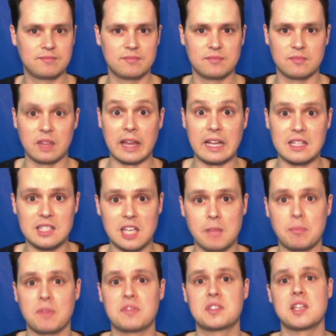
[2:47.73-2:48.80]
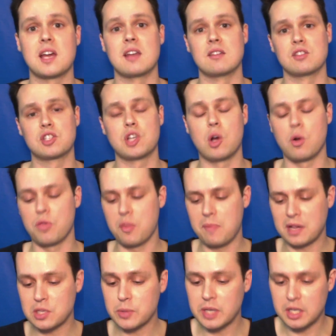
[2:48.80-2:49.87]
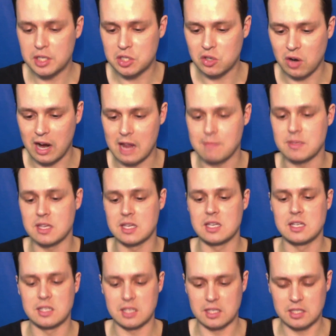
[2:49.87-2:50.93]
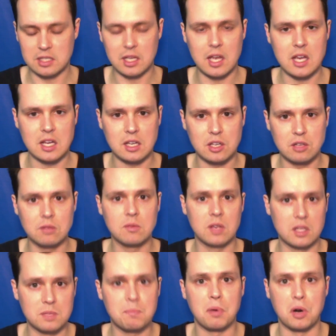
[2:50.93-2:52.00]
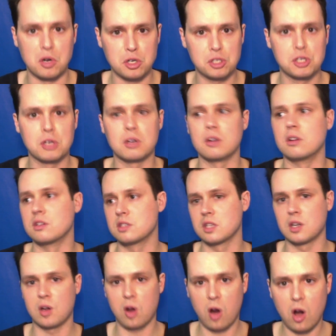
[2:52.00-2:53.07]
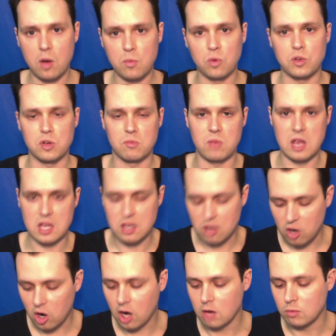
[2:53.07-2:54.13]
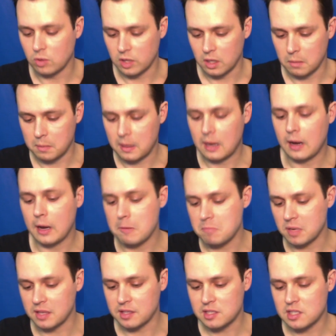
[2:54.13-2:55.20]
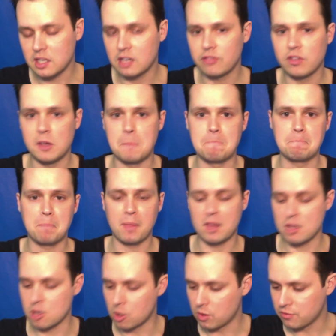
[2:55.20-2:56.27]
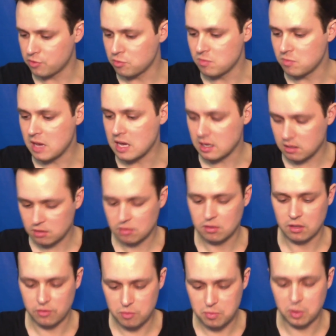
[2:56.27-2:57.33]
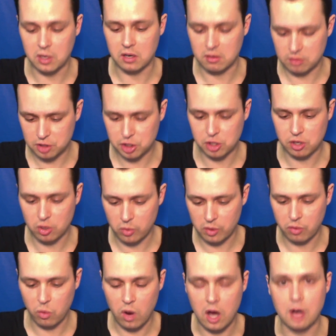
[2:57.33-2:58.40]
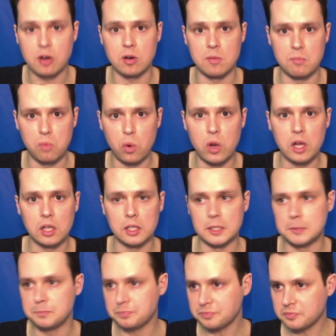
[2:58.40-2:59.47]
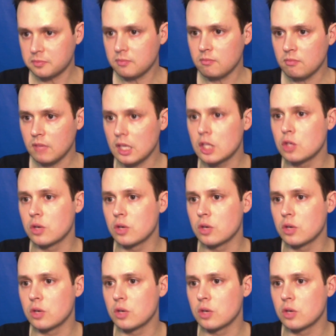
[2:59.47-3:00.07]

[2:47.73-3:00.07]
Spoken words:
landscape of scent. So the best way to describe it is it's like it's burnt sugar. It's like caramel. You're making caramel in a pot, but instead of it, you know, if you put sugar with water and boil it, you